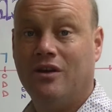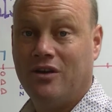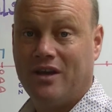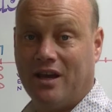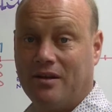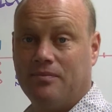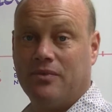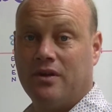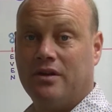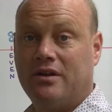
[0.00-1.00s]
Okay,
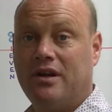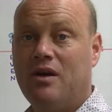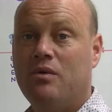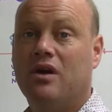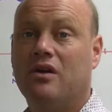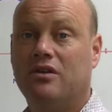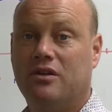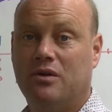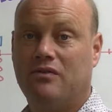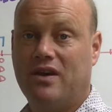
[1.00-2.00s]
today we're going
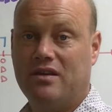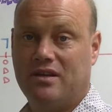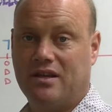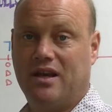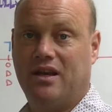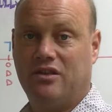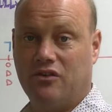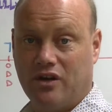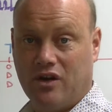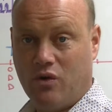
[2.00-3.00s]
to investigate the
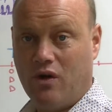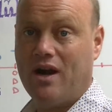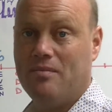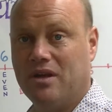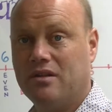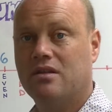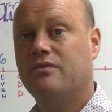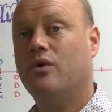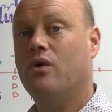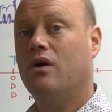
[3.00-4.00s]
requirements
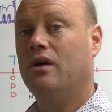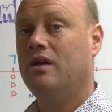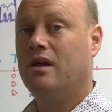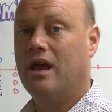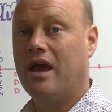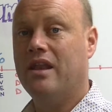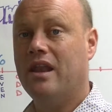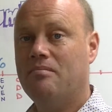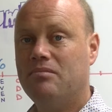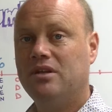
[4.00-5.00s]
for a
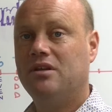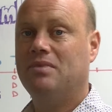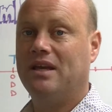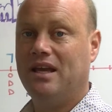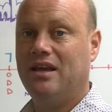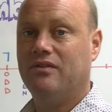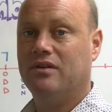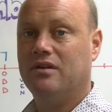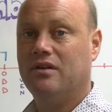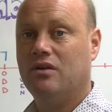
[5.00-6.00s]
number to be
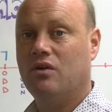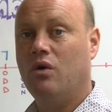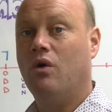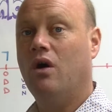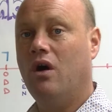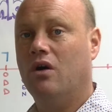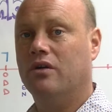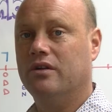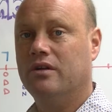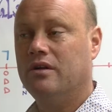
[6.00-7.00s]
even or odd,